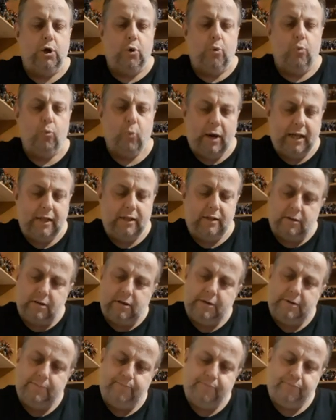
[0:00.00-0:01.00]
Well,
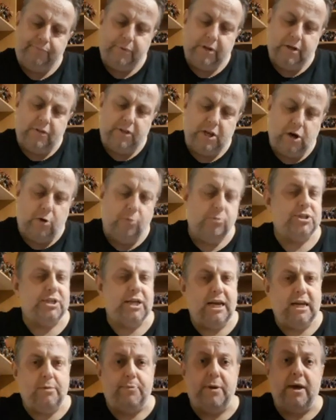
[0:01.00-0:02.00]
they always
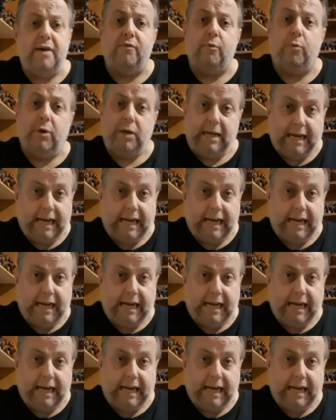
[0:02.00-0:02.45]
say you pay for what you